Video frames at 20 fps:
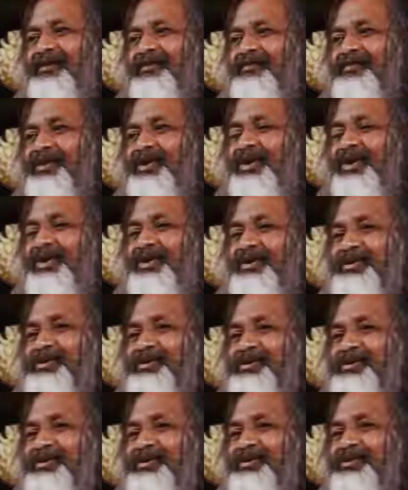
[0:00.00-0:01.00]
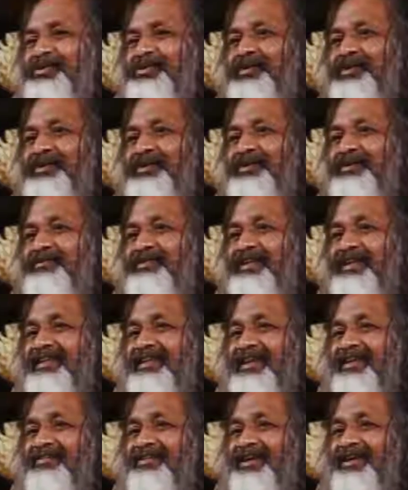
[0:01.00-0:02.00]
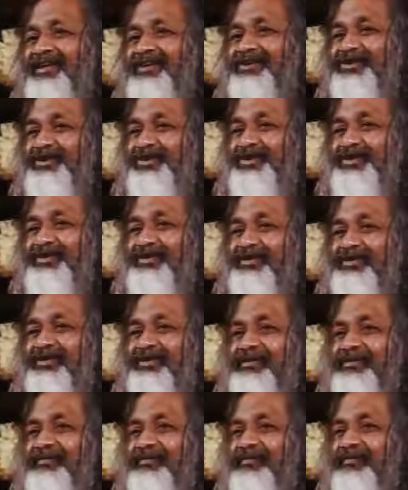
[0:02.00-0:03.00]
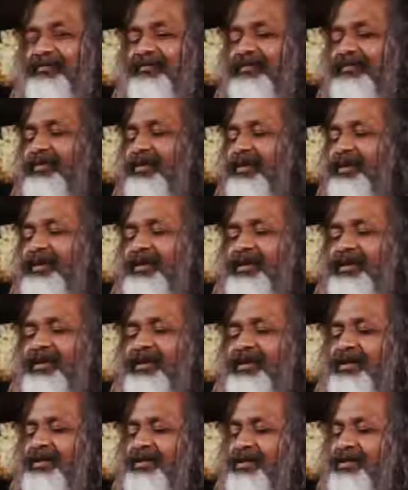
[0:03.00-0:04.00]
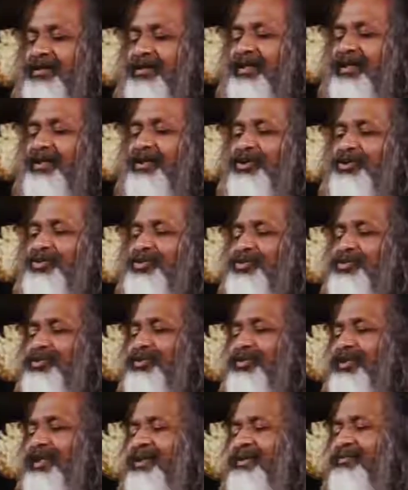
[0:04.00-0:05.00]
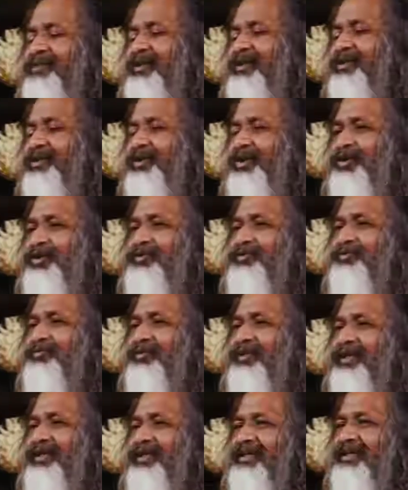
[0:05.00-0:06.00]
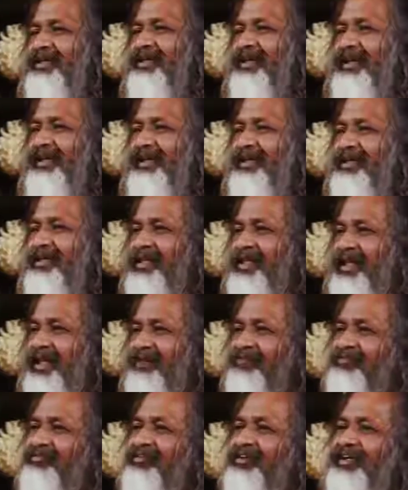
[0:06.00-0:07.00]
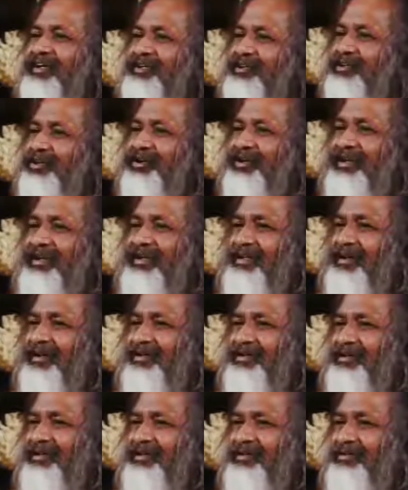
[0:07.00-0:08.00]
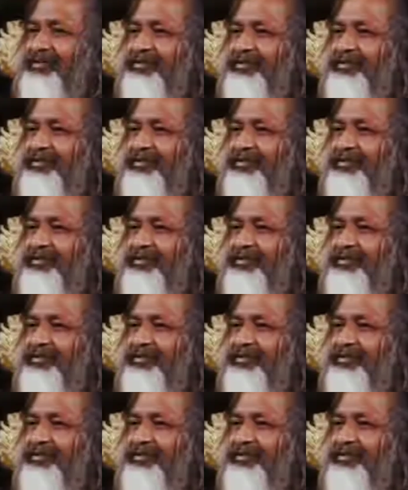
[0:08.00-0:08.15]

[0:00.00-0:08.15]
Because whatever they were told, they knew they were not making any effort on it.